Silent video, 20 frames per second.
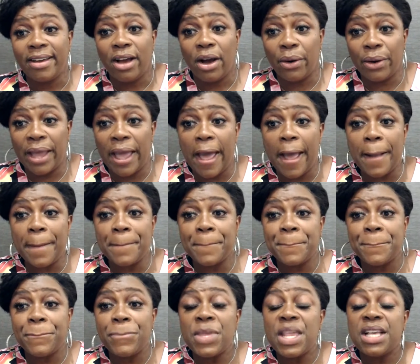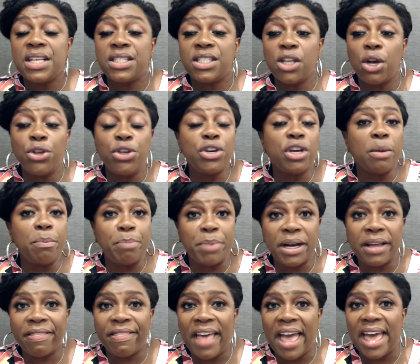Okay? So you can
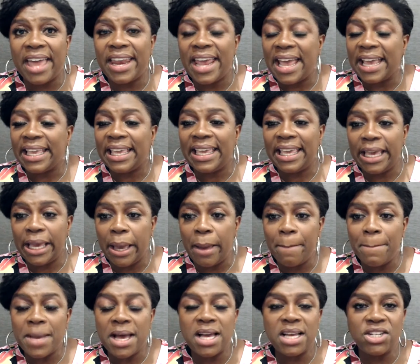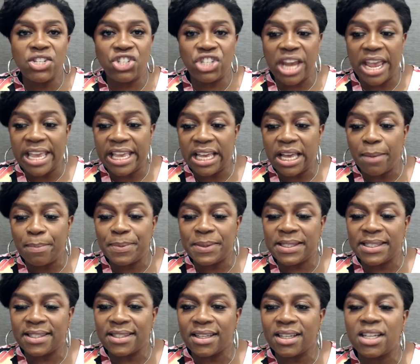book that at
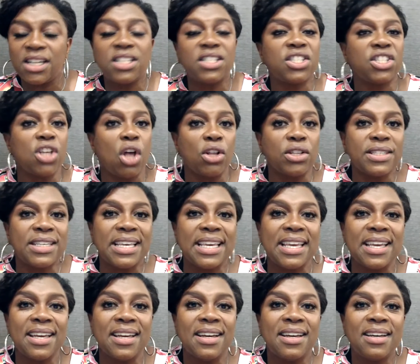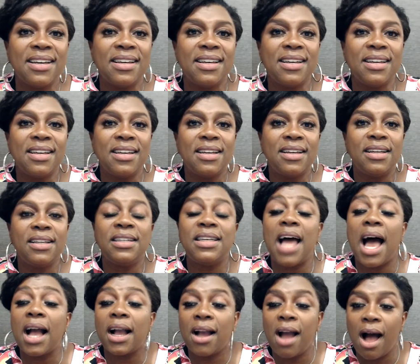
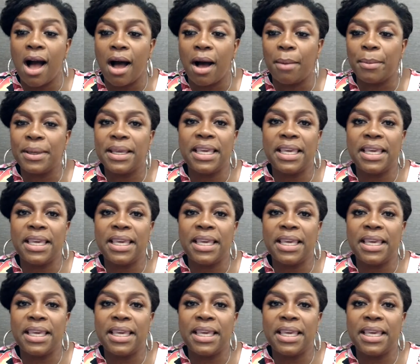kimjacobsconsulting.com,